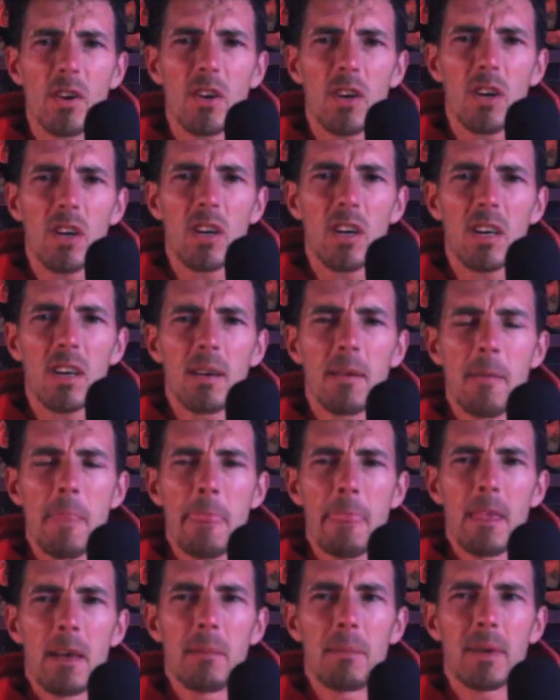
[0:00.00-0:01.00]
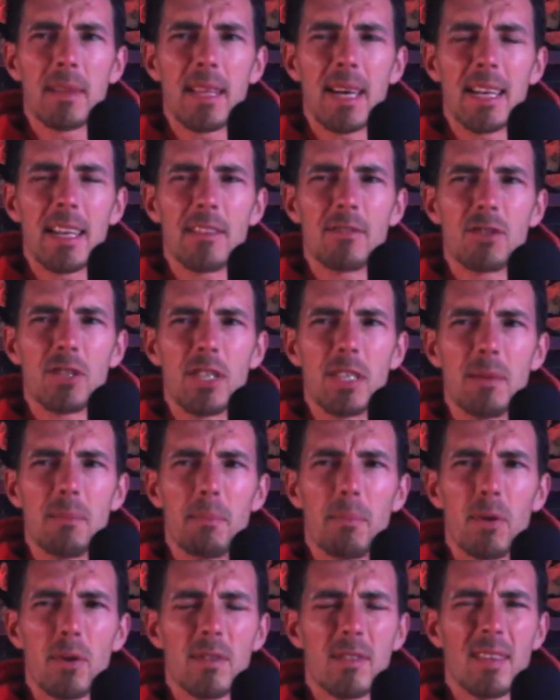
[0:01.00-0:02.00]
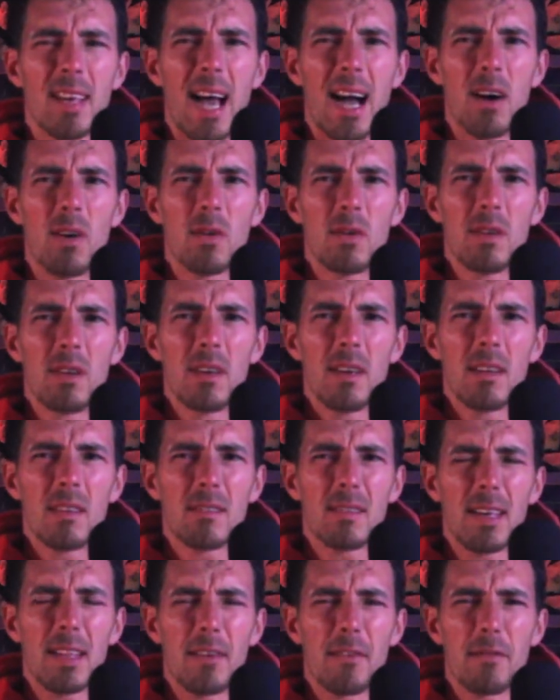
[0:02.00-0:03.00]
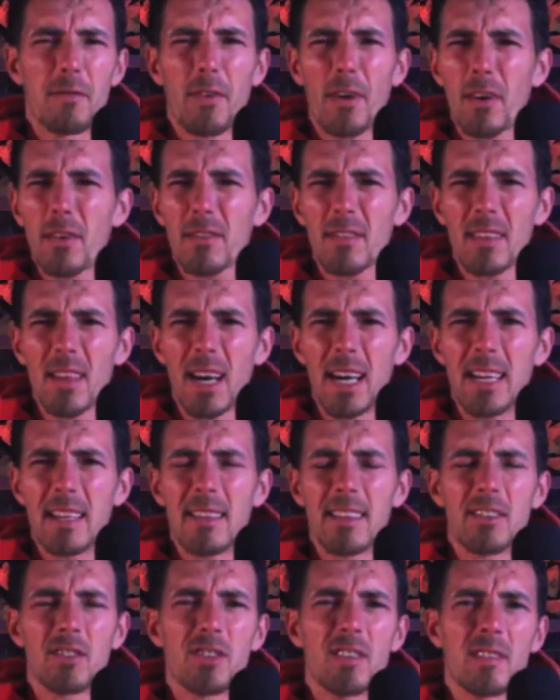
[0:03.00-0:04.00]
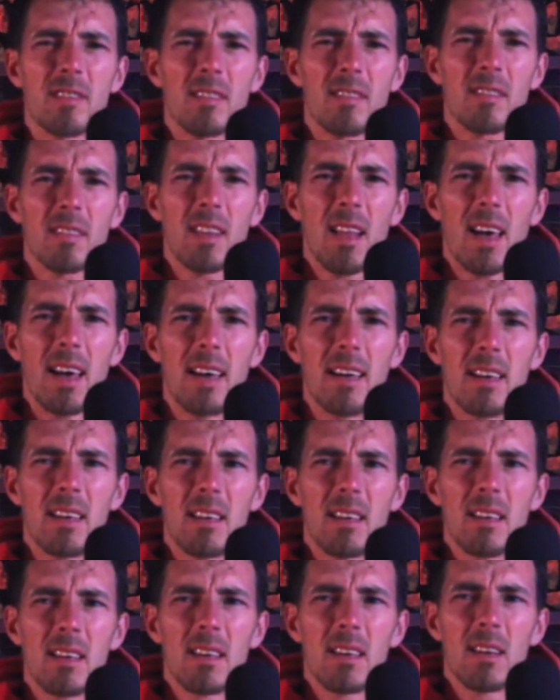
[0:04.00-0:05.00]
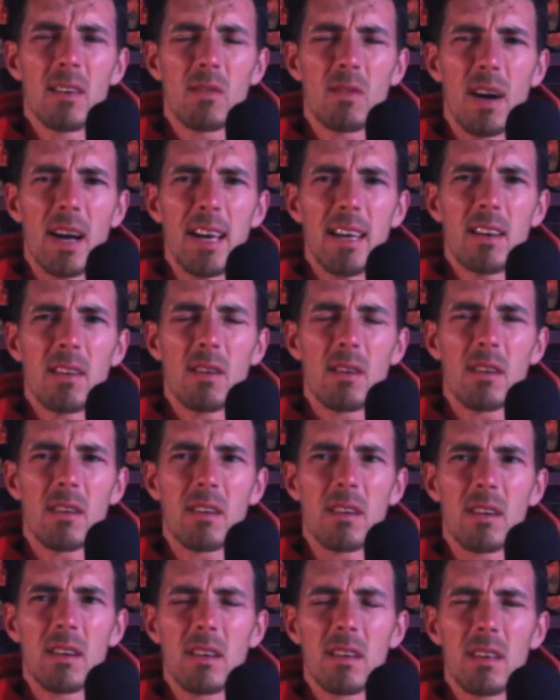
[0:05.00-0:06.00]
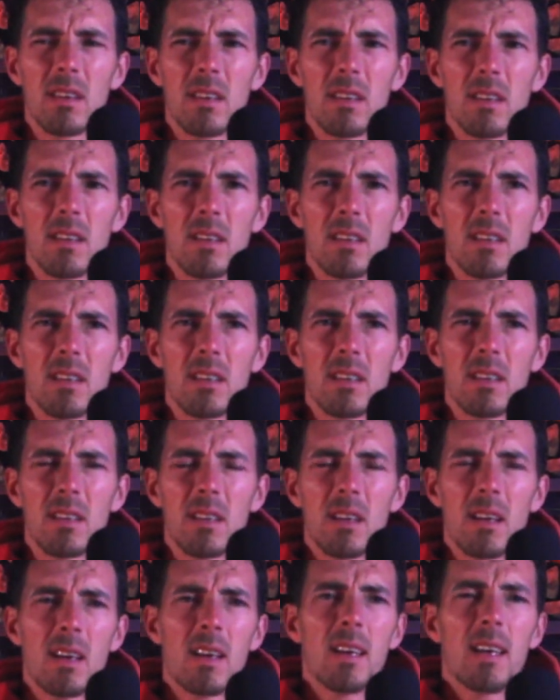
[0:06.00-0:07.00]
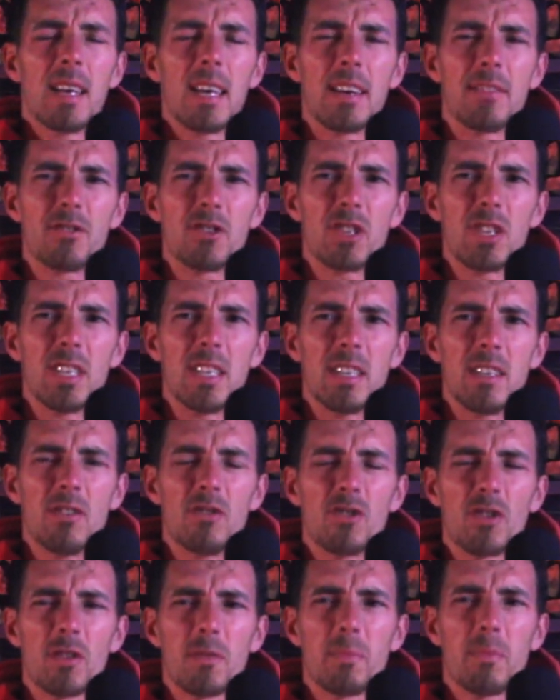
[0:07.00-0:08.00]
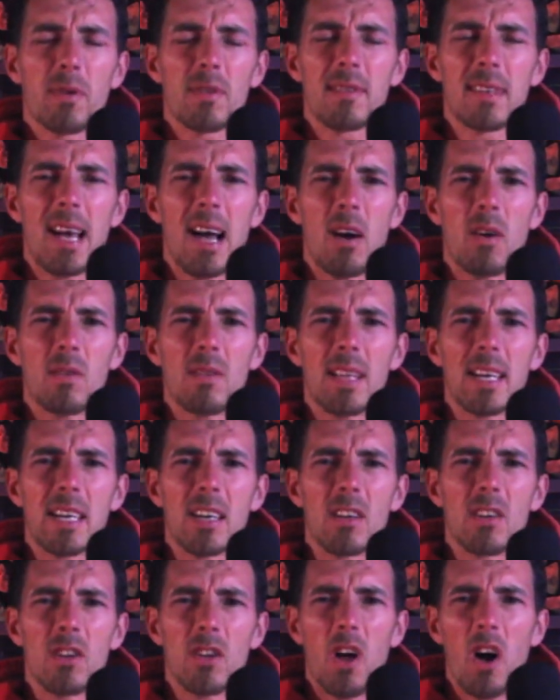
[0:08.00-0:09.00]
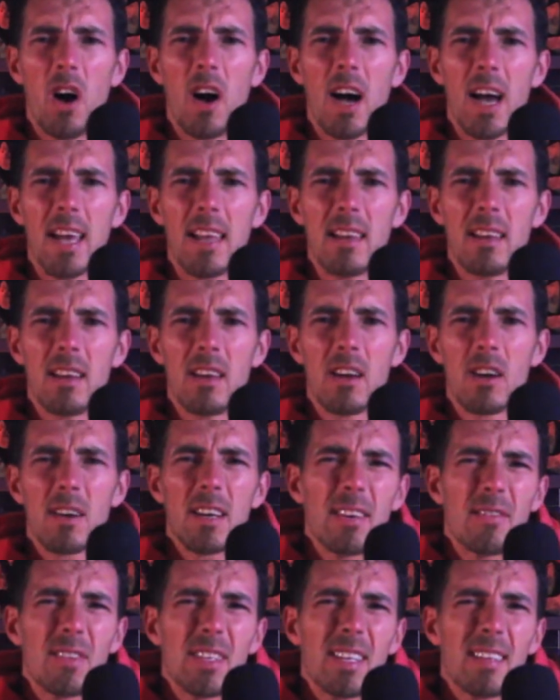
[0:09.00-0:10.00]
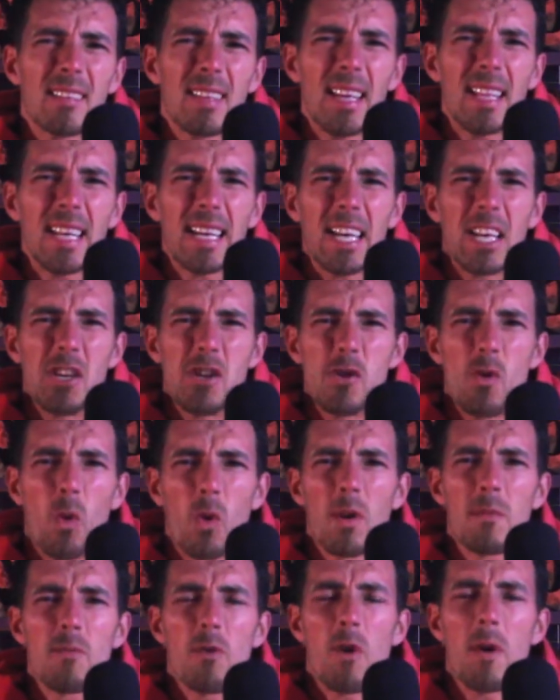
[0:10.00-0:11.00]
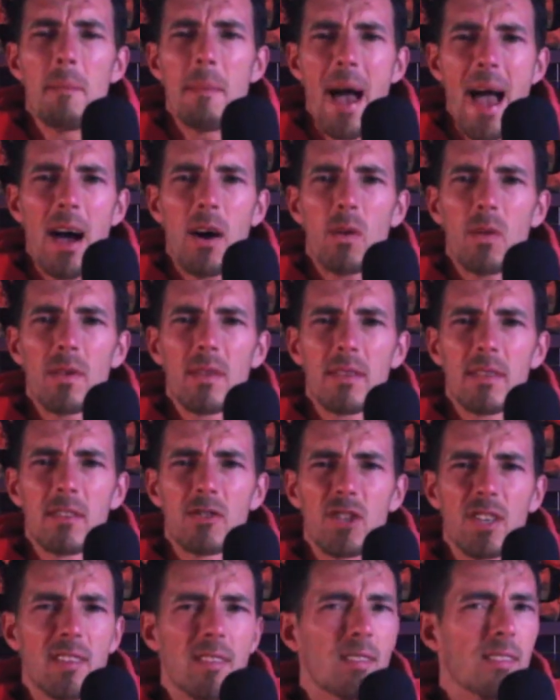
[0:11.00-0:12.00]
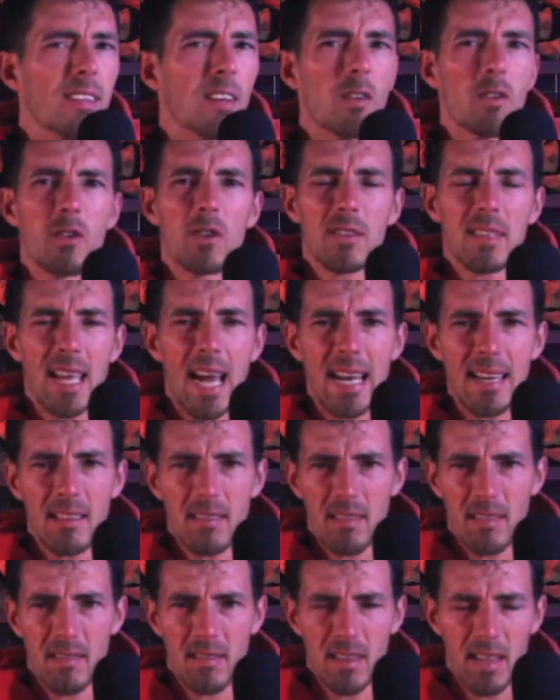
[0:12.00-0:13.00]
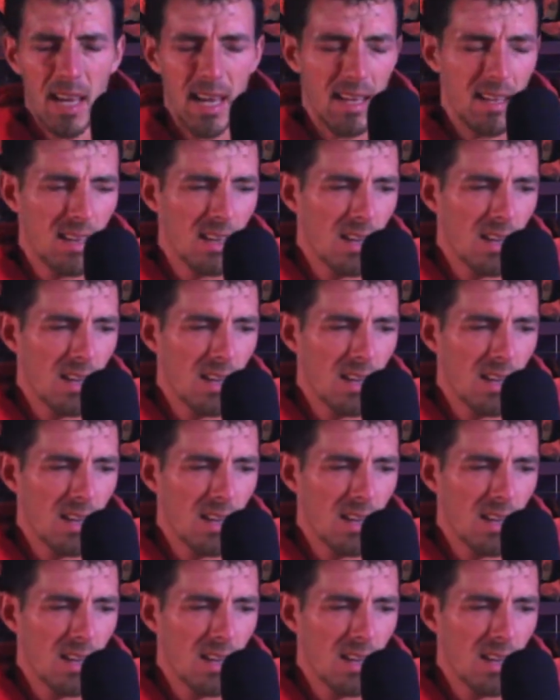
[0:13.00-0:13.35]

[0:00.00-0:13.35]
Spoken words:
her. But then if she puts out, say, the first night, then she's a slut, right? Or if she just puts out a lot, or even let's say a normal amount, she's still looked at as a slut.